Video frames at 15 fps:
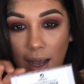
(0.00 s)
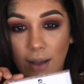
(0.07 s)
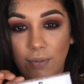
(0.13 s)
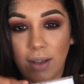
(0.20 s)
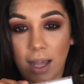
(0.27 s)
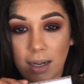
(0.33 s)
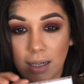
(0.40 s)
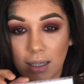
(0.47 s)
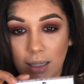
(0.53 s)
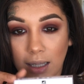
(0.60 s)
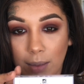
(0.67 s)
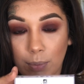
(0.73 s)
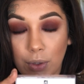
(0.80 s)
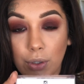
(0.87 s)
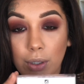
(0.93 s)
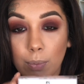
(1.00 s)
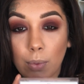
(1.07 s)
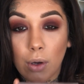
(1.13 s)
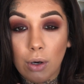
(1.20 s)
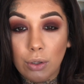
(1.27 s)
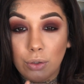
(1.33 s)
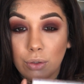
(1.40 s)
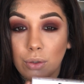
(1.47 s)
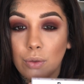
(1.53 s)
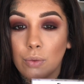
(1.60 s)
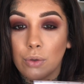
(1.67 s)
at Vanity Lane Beauty Bar. You can